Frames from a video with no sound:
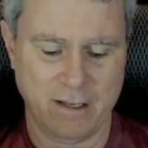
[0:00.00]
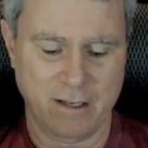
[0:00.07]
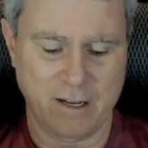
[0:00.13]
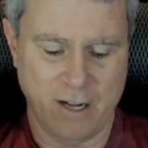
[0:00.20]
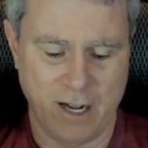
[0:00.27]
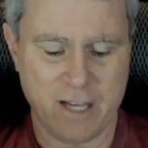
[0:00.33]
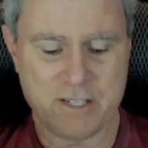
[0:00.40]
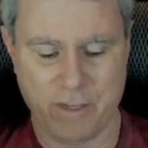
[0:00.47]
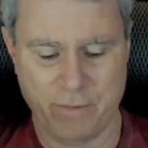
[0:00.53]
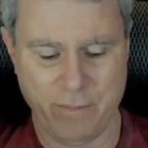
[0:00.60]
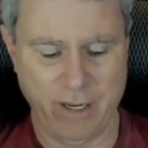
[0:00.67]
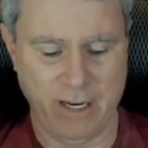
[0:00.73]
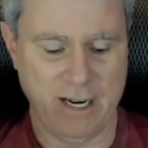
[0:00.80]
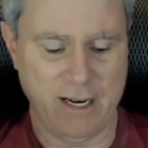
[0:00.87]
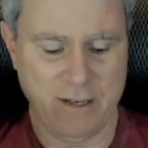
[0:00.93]
cause
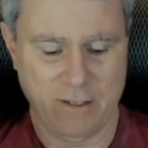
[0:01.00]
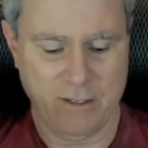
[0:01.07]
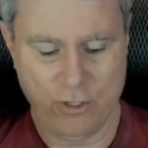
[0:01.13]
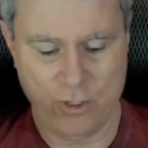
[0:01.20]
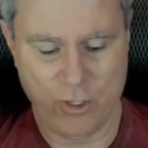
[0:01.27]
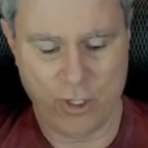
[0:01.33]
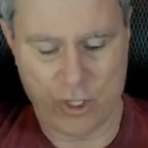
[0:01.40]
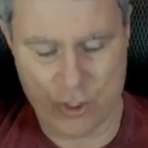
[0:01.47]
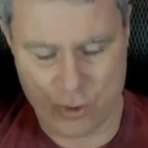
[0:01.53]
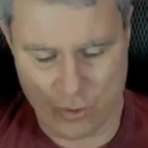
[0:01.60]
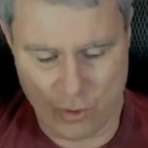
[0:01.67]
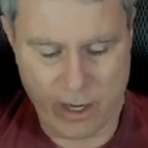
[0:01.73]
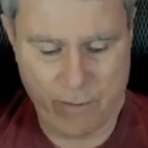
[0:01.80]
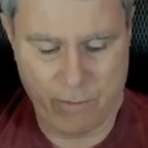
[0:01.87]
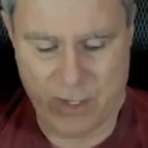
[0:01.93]
somebody to
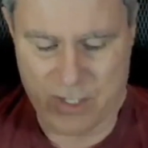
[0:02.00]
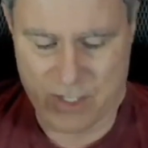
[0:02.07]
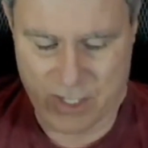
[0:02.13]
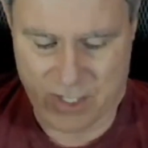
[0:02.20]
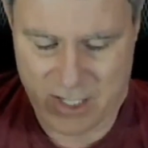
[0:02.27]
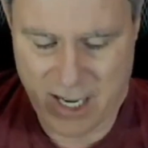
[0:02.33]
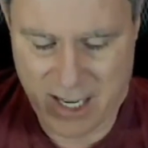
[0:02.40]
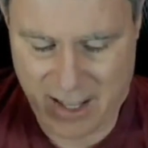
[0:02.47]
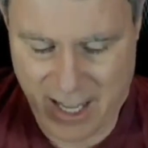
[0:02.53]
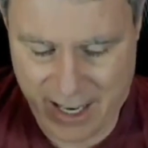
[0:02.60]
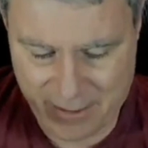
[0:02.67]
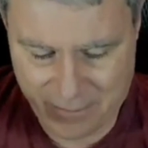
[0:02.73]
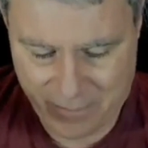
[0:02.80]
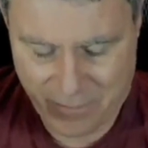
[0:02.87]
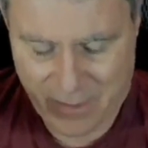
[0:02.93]
destroy a business like that?
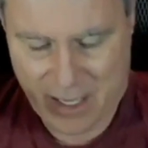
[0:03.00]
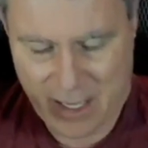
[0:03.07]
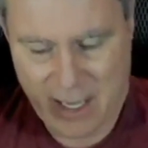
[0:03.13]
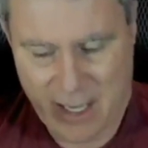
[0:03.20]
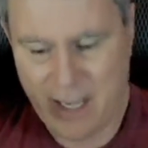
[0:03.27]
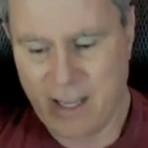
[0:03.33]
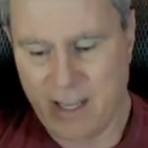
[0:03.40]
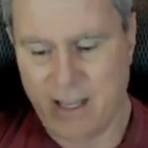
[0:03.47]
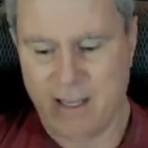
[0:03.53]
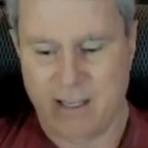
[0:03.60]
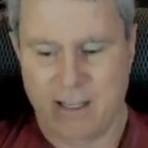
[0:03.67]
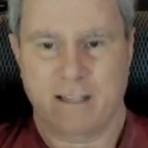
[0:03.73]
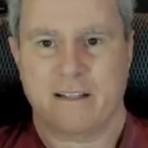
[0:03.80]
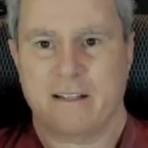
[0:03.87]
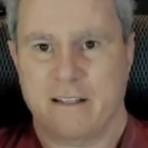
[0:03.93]

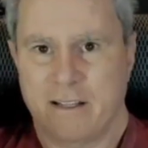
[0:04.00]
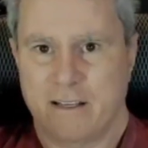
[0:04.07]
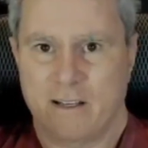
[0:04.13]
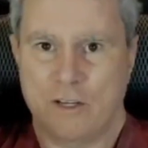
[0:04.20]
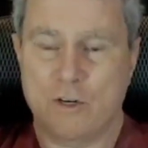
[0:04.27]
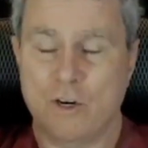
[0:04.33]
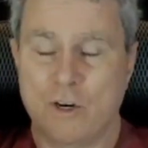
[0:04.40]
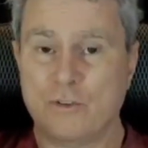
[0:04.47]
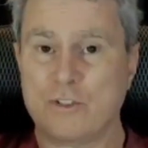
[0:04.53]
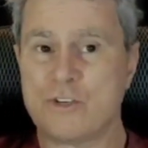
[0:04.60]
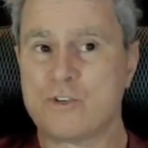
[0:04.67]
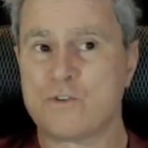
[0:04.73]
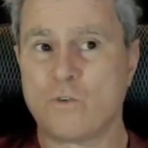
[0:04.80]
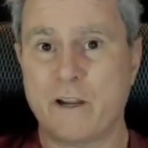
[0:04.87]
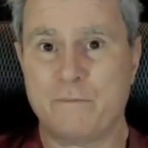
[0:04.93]
You don't
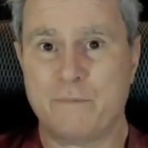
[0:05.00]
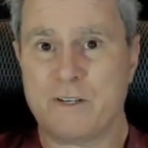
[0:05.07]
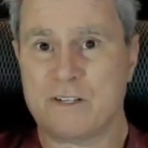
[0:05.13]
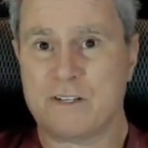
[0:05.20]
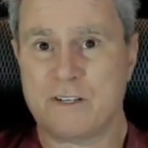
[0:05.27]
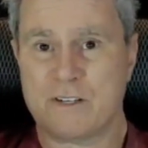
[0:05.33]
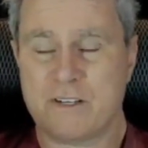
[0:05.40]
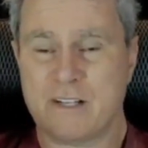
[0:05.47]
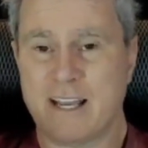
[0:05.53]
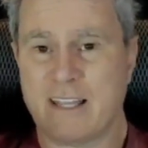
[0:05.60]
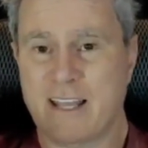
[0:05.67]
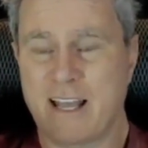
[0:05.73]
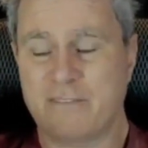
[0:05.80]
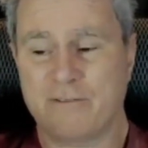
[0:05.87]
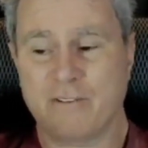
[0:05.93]
destroy a business like
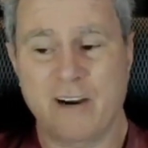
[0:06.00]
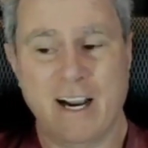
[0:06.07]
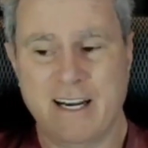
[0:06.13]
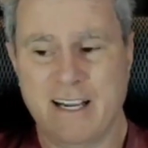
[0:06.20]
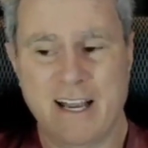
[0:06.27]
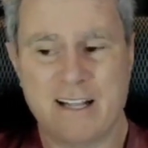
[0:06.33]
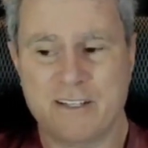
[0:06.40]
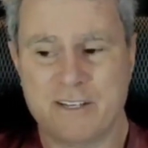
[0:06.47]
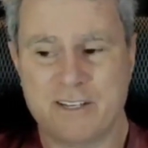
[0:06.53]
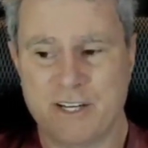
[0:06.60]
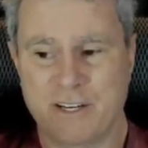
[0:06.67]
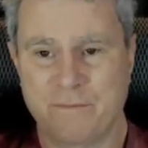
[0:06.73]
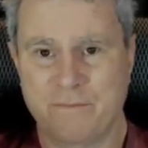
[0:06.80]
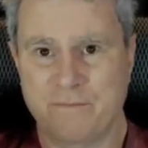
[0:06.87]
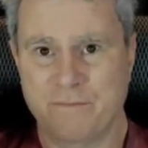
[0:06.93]
that for
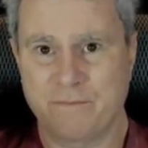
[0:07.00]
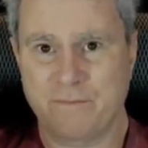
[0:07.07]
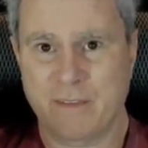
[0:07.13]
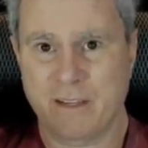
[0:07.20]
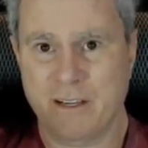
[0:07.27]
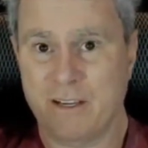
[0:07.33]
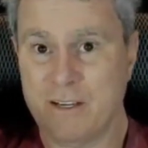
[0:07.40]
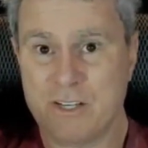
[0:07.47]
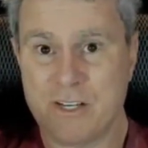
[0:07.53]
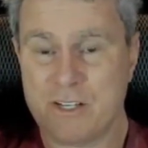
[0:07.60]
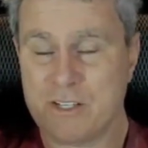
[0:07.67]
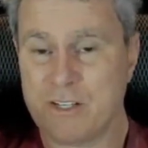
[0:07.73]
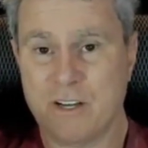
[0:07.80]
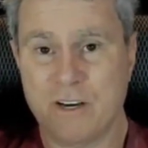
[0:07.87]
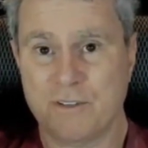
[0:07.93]
ideology. You
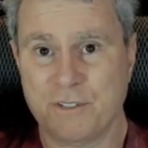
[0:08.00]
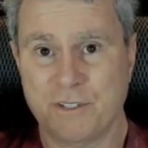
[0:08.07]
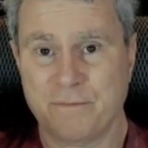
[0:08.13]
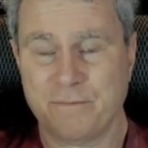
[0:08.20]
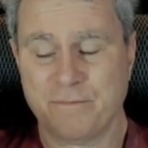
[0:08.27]
just don't.